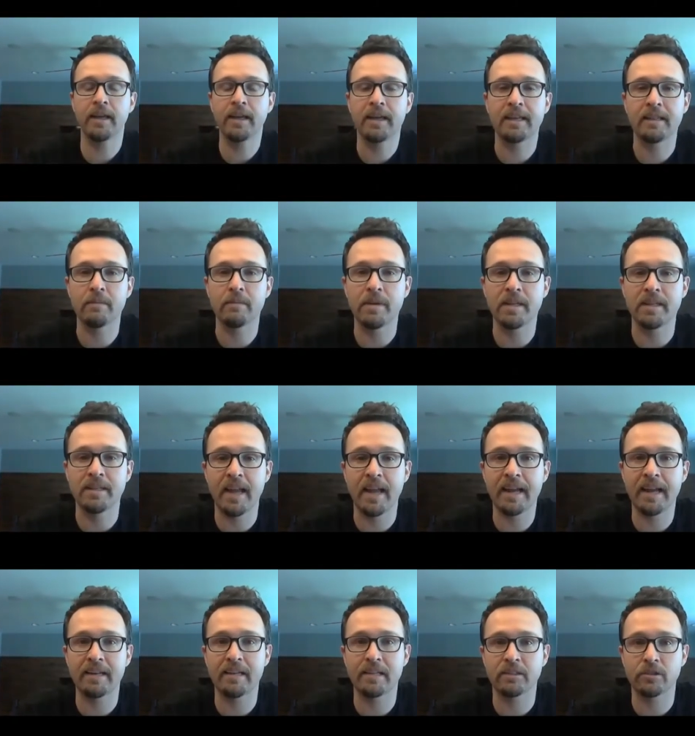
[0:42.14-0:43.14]
in the
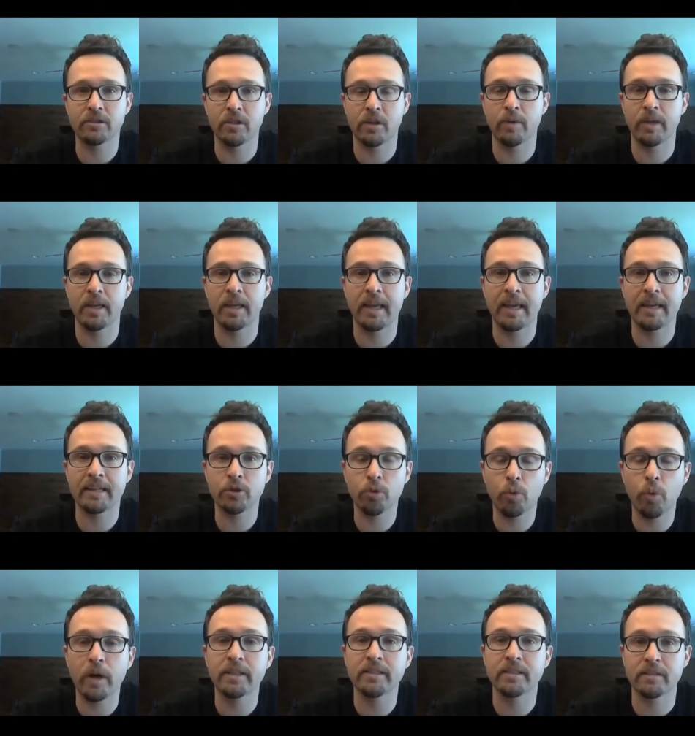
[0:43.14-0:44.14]
mid-90s so that we could get
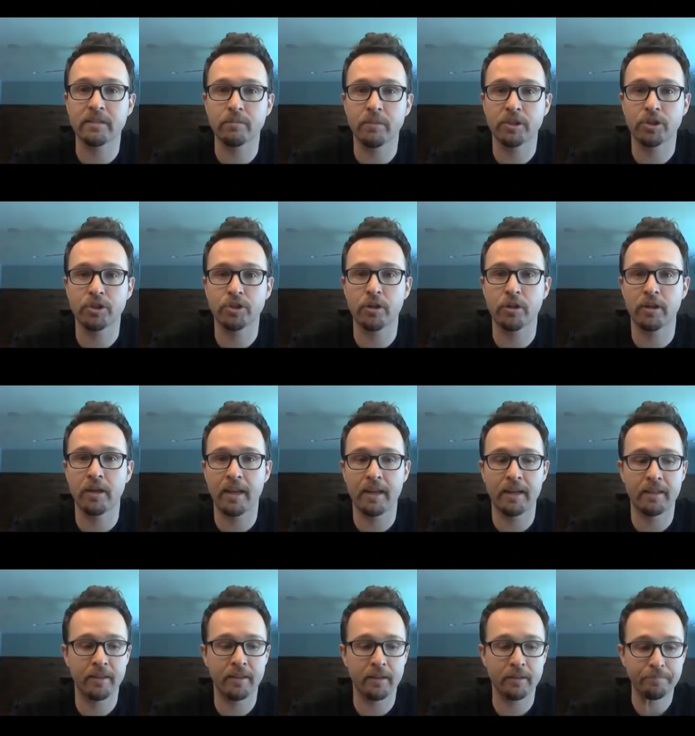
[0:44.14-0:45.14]
twice as much Chardonnay
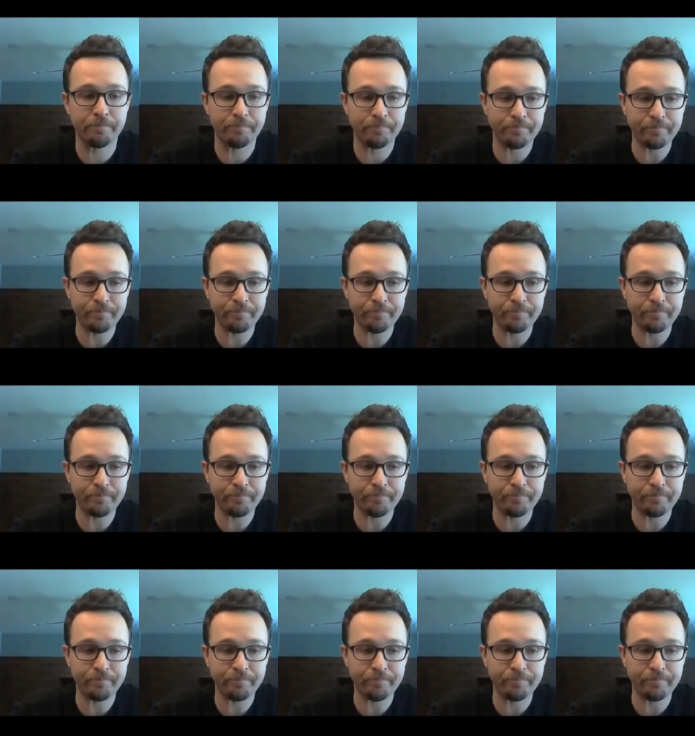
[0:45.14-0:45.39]
in there.